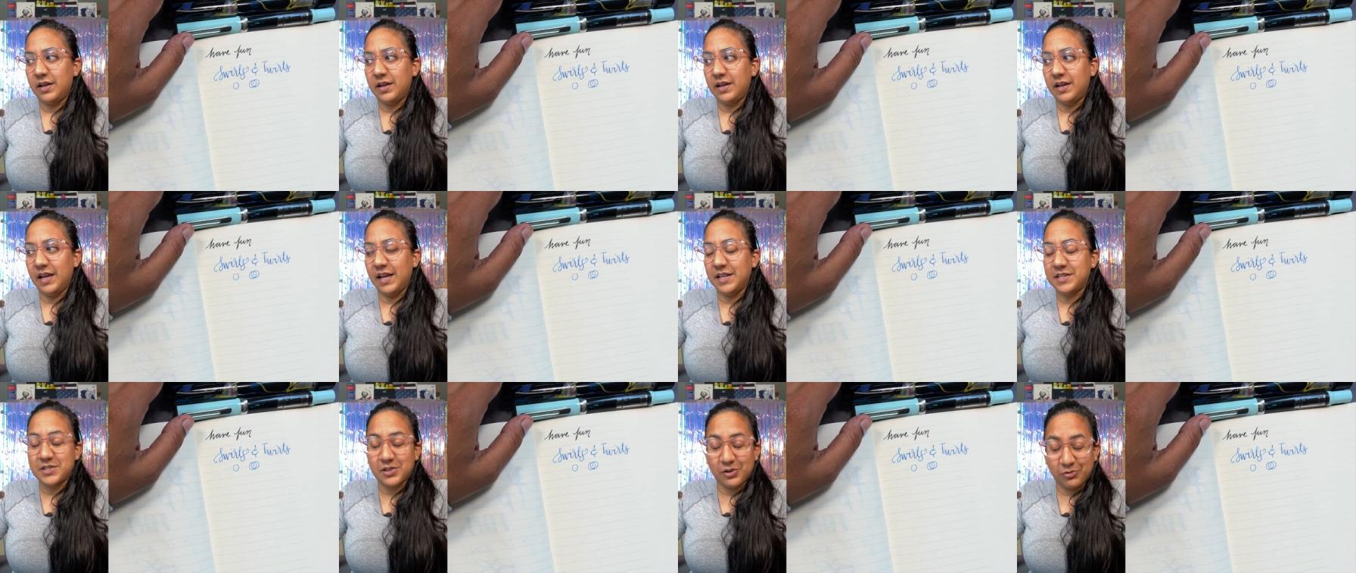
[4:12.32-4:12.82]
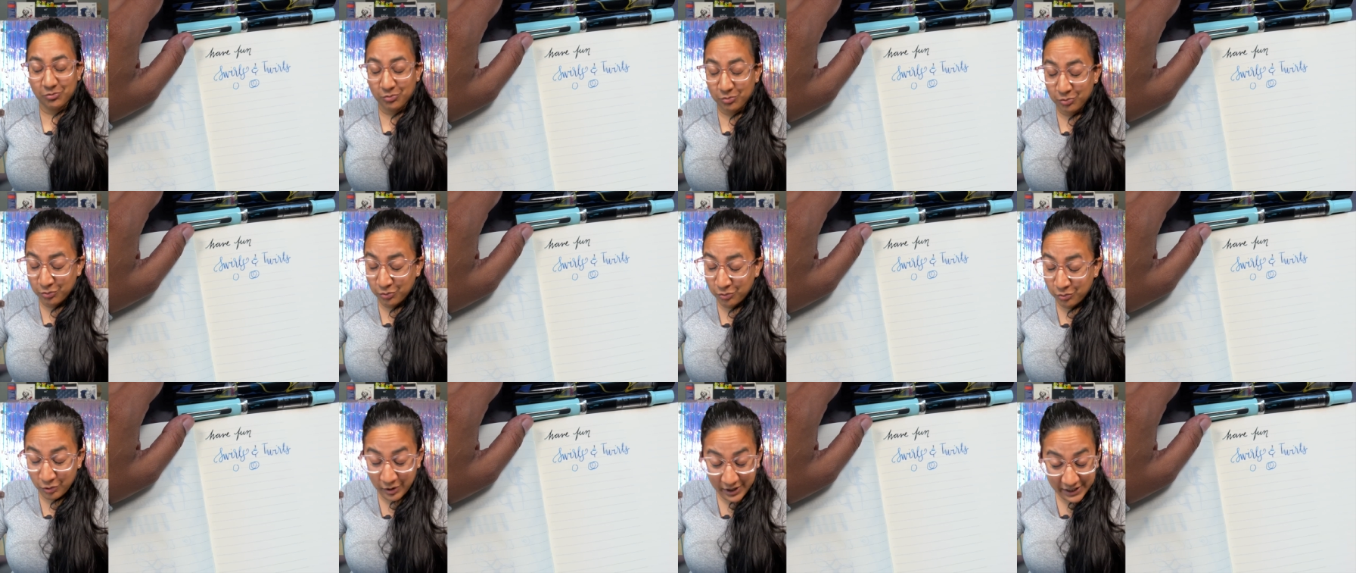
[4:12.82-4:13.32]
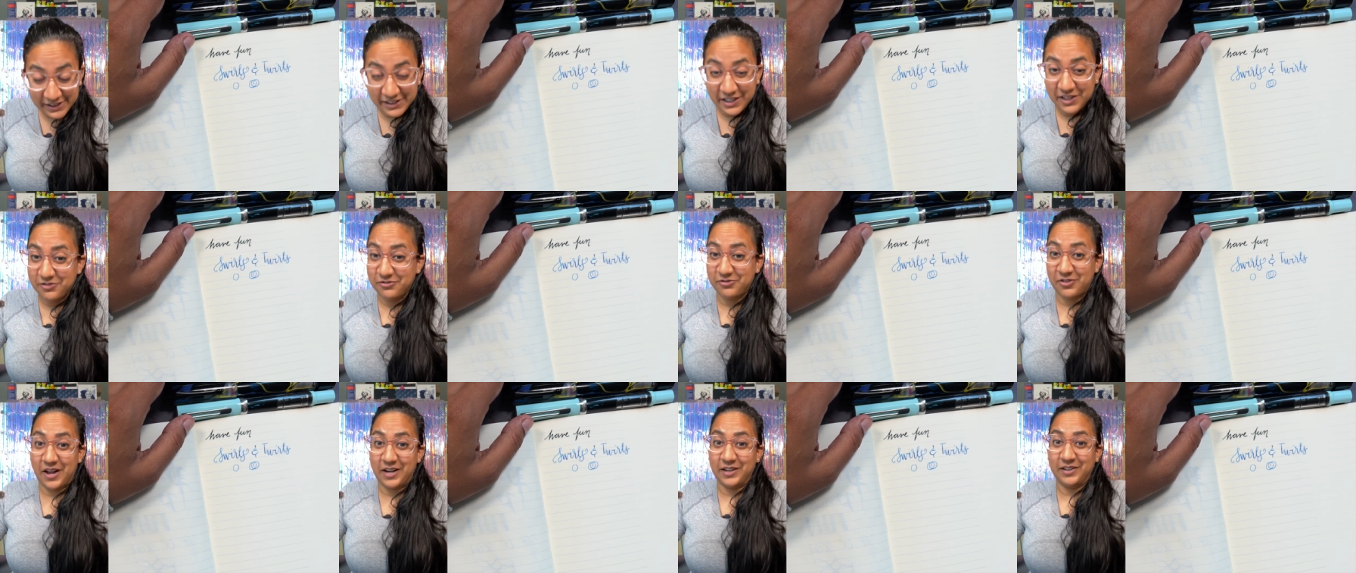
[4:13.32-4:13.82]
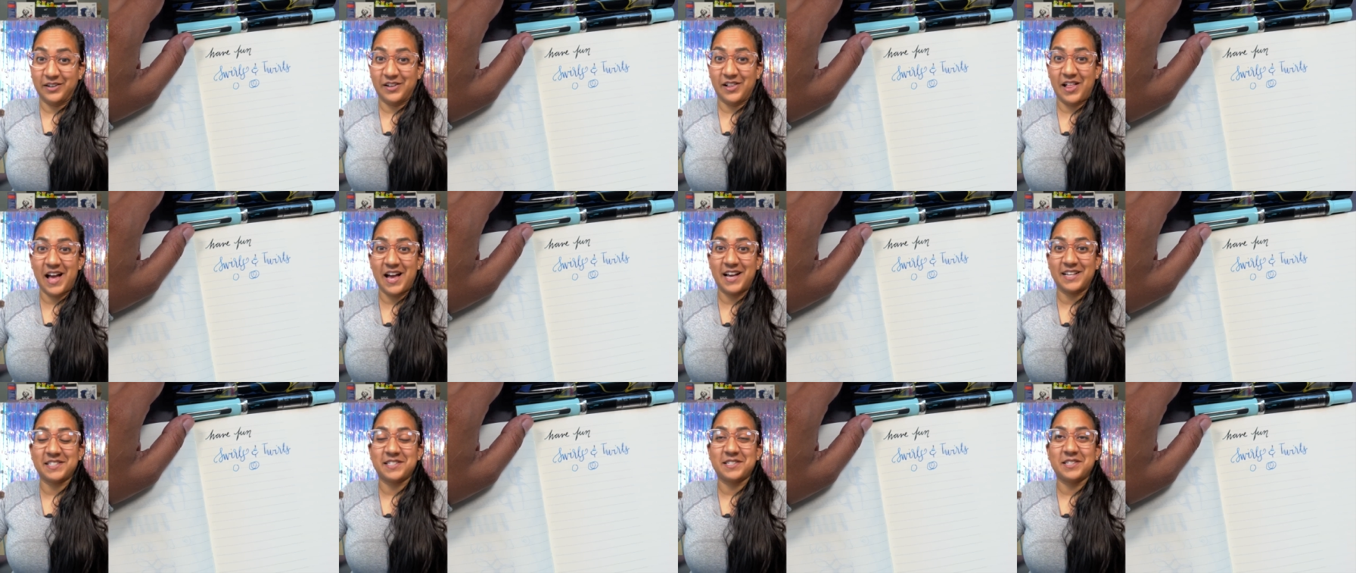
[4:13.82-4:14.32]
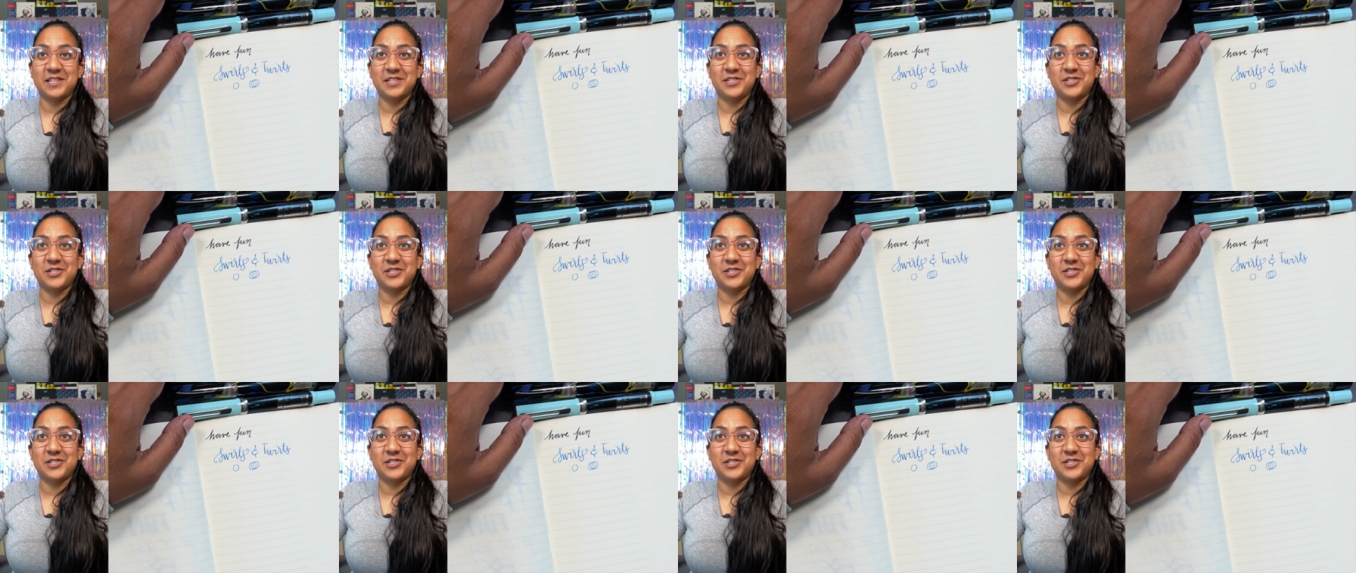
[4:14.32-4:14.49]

it's a really fun class.